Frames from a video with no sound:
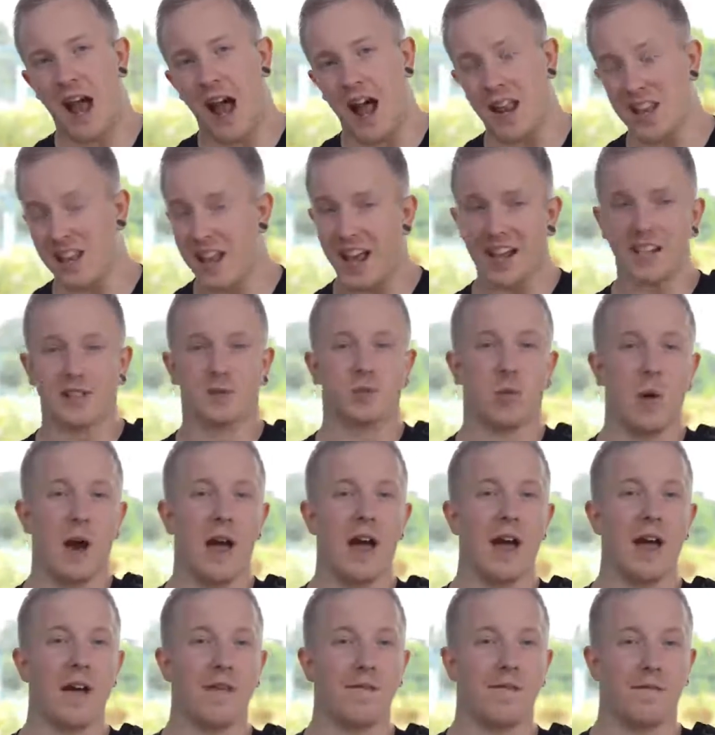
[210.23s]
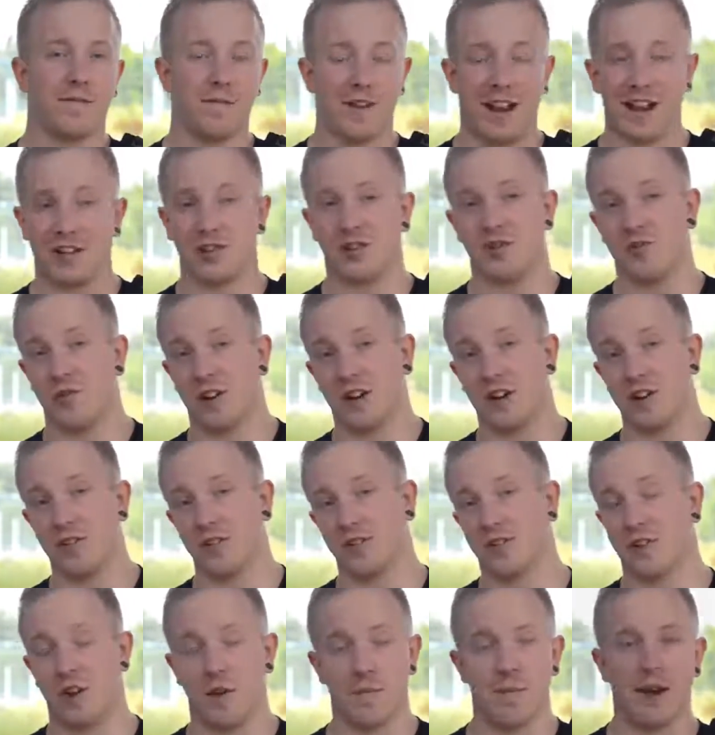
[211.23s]
And that's where flash
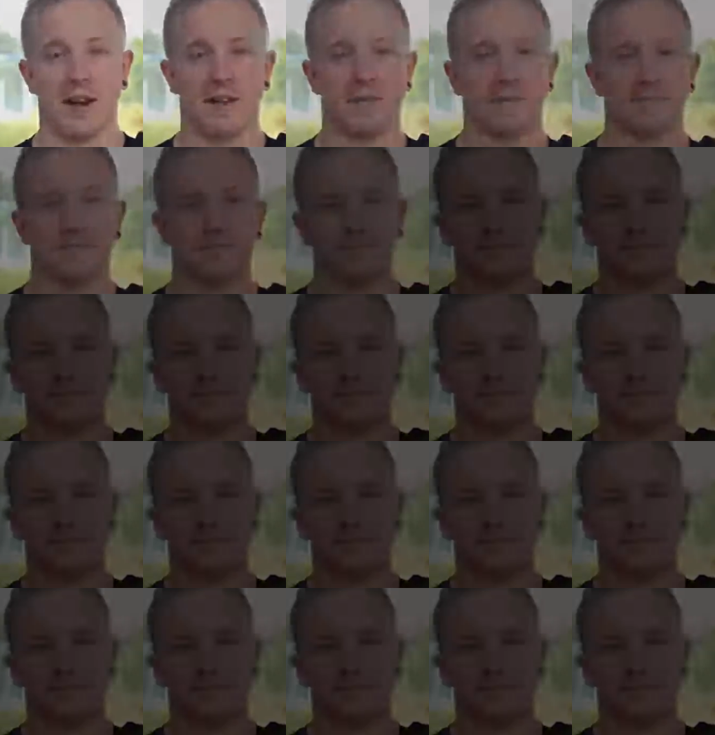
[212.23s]
triggers come in.